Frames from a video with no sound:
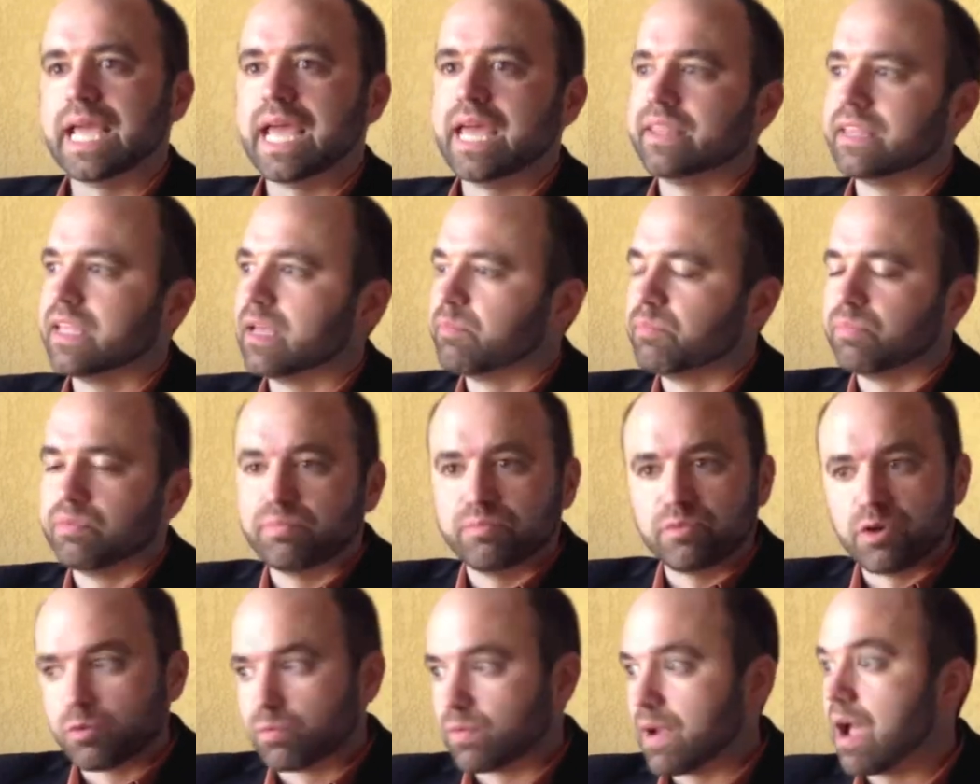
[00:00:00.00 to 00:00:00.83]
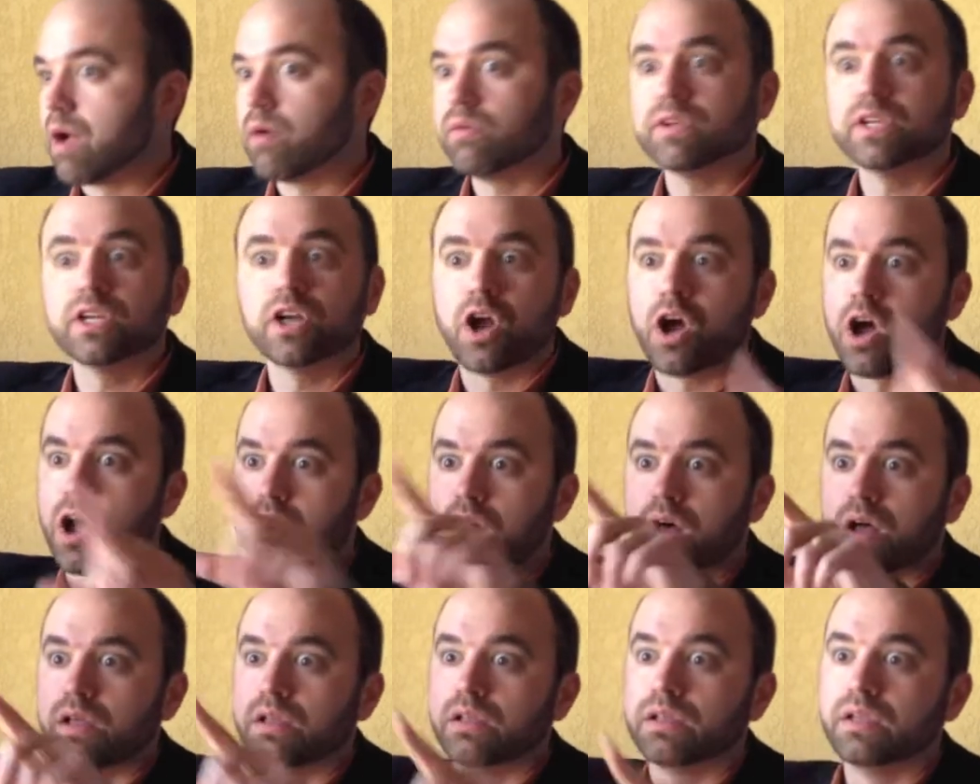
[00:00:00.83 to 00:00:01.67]
And then around it
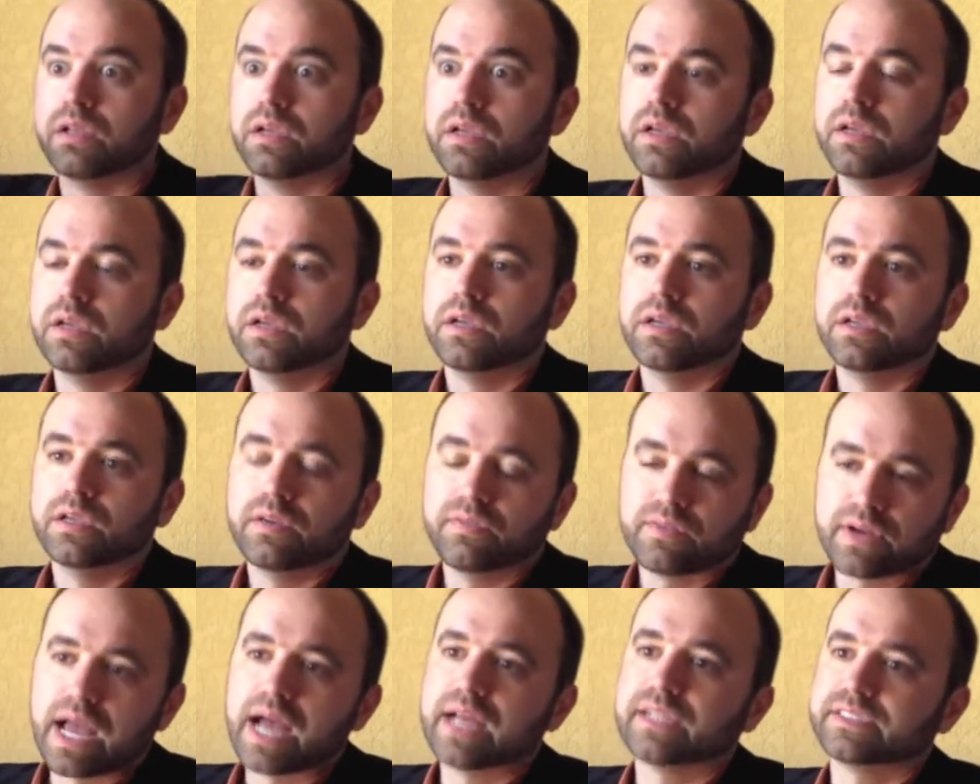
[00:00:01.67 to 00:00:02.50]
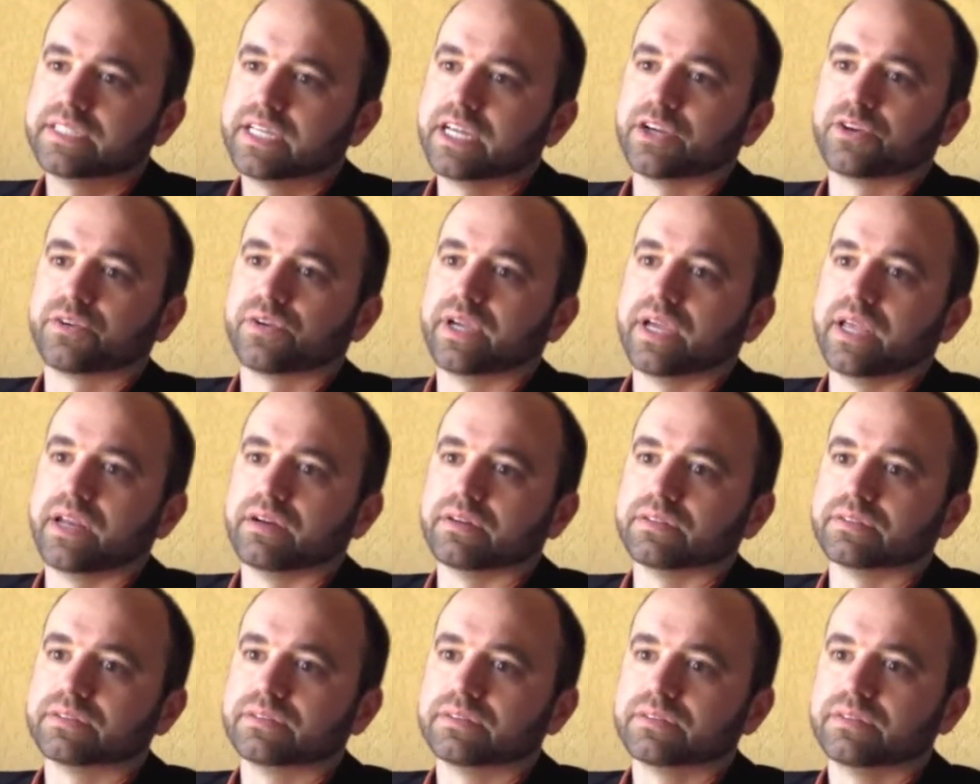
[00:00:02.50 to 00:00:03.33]
all, you have content
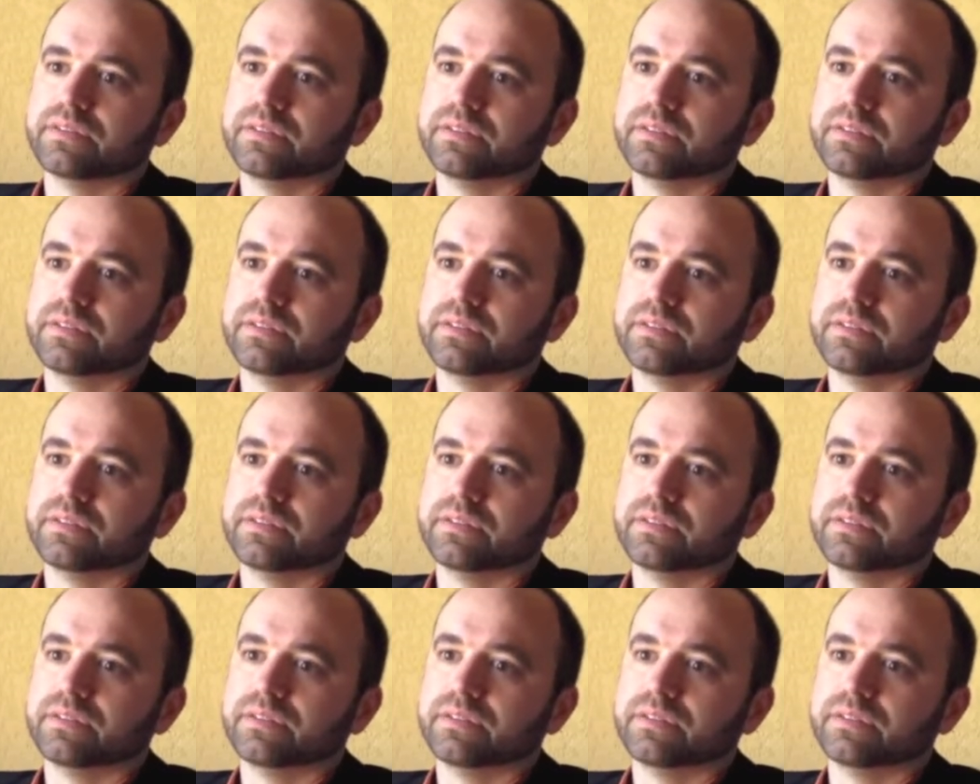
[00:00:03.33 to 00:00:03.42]
creators.